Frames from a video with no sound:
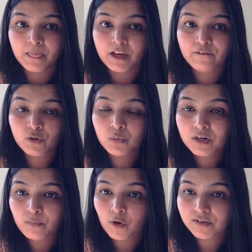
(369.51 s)
if you were
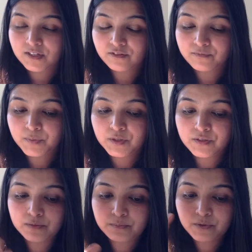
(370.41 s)
a positive
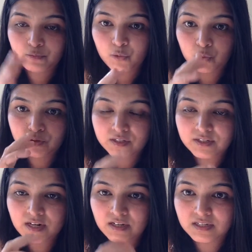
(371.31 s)
person before
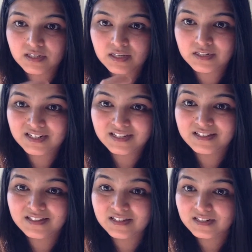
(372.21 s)
this narcissistic
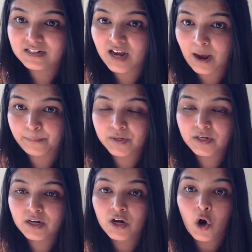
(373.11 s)
incident happened,